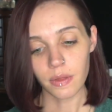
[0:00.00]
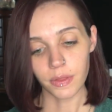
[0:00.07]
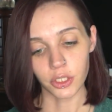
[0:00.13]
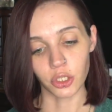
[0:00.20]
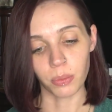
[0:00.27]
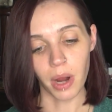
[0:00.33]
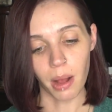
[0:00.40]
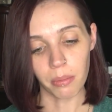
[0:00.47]
then
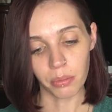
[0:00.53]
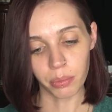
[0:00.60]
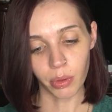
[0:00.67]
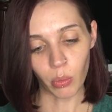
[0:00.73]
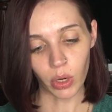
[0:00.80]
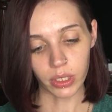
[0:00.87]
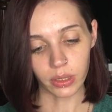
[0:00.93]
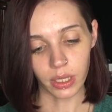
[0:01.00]
you probably
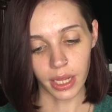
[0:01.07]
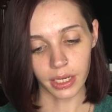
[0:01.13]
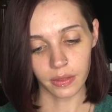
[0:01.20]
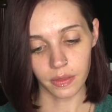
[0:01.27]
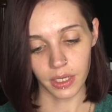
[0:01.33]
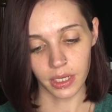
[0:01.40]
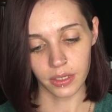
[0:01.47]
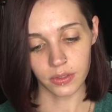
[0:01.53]
wouldn't like
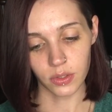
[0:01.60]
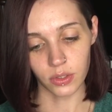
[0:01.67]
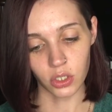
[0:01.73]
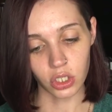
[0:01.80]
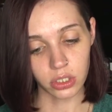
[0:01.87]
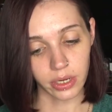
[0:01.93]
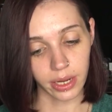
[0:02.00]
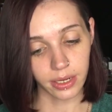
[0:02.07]
these. The
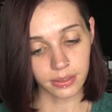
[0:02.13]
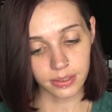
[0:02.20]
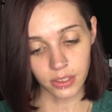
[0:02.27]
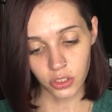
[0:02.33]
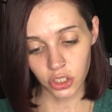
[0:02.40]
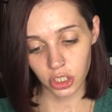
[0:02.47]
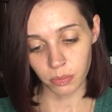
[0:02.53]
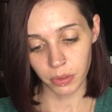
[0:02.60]
shades
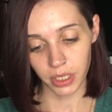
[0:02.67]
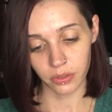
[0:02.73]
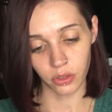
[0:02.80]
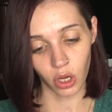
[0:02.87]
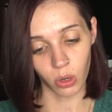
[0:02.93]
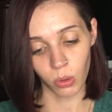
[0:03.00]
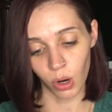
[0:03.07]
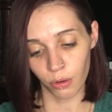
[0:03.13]
that she picked,
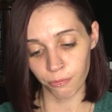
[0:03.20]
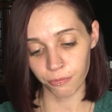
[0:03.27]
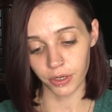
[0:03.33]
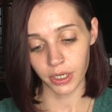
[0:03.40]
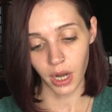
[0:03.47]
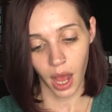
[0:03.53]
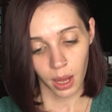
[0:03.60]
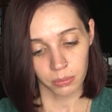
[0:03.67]
though, are
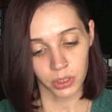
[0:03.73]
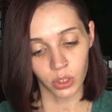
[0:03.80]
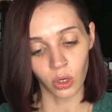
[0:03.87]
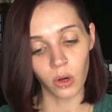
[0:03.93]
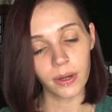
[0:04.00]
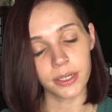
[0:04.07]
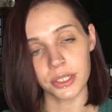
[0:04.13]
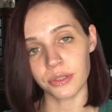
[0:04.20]

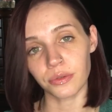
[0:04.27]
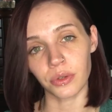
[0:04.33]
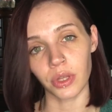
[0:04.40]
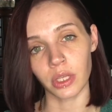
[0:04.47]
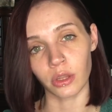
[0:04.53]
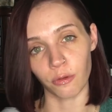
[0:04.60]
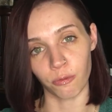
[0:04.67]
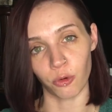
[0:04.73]
phenomenal. I just feel
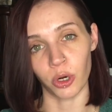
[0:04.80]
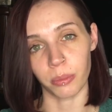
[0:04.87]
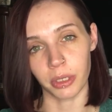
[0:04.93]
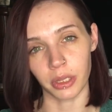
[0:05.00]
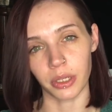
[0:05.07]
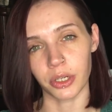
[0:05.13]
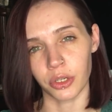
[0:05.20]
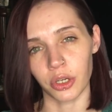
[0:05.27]
like the
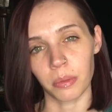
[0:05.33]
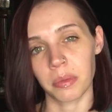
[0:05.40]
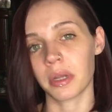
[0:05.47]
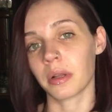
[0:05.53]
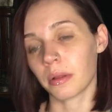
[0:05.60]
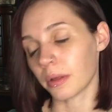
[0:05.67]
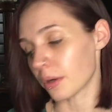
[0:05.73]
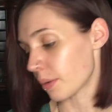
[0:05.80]
formula could have been
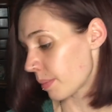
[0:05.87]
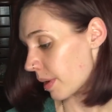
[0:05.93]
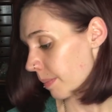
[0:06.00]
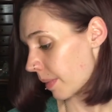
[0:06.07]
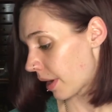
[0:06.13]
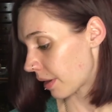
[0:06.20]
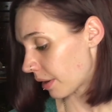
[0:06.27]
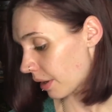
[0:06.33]
a little bit
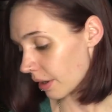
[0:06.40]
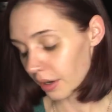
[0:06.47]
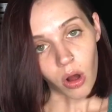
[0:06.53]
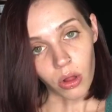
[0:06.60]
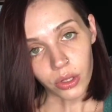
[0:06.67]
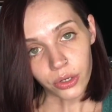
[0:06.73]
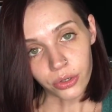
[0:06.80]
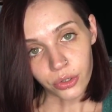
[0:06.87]
better.
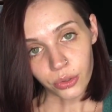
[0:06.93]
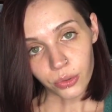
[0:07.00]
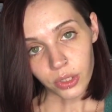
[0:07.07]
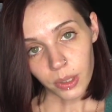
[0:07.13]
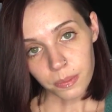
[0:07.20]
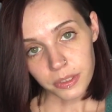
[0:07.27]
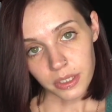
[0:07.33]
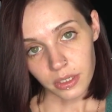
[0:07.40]
All of her nude
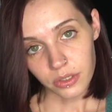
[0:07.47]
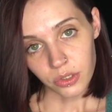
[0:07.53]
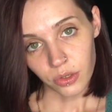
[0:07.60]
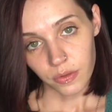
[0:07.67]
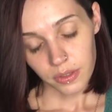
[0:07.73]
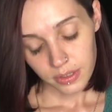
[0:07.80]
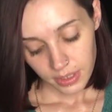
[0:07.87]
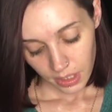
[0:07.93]
lipsticks are
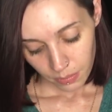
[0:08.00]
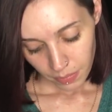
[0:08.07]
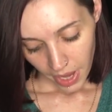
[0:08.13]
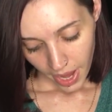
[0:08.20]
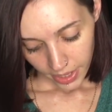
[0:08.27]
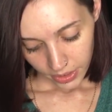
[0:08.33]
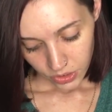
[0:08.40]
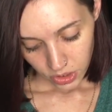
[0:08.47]
in the same
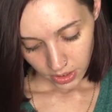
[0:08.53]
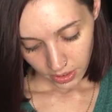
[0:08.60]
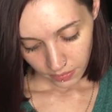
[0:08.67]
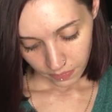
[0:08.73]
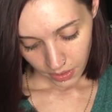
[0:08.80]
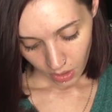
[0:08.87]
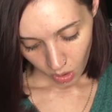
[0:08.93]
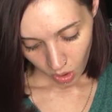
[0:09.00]

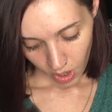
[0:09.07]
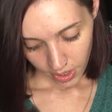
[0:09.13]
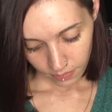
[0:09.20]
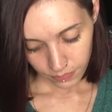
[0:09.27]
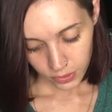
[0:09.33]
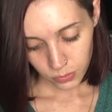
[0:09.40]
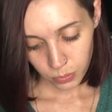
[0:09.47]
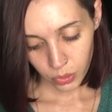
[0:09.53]
packaging. They all have
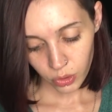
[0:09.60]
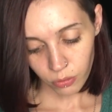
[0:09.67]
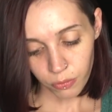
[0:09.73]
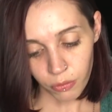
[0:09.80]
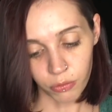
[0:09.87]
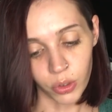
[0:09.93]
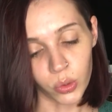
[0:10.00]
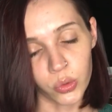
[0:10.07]
this
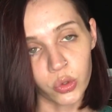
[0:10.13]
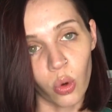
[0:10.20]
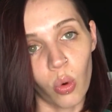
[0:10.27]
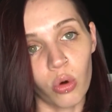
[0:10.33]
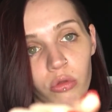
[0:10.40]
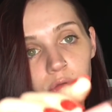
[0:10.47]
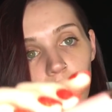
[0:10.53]
beautiful rose gold